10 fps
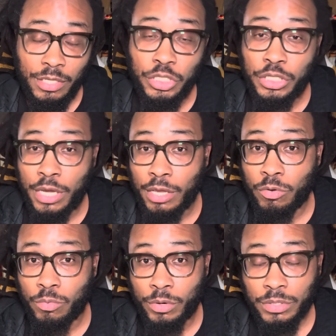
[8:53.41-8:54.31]
Share the
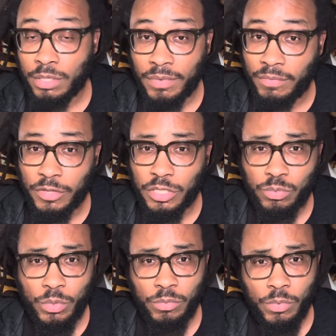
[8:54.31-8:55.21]
words, even if it's
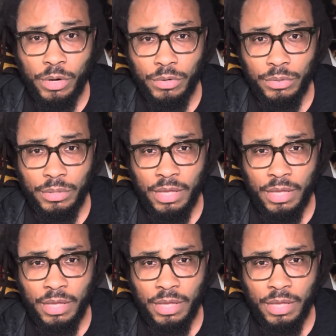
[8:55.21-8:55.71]
just one word.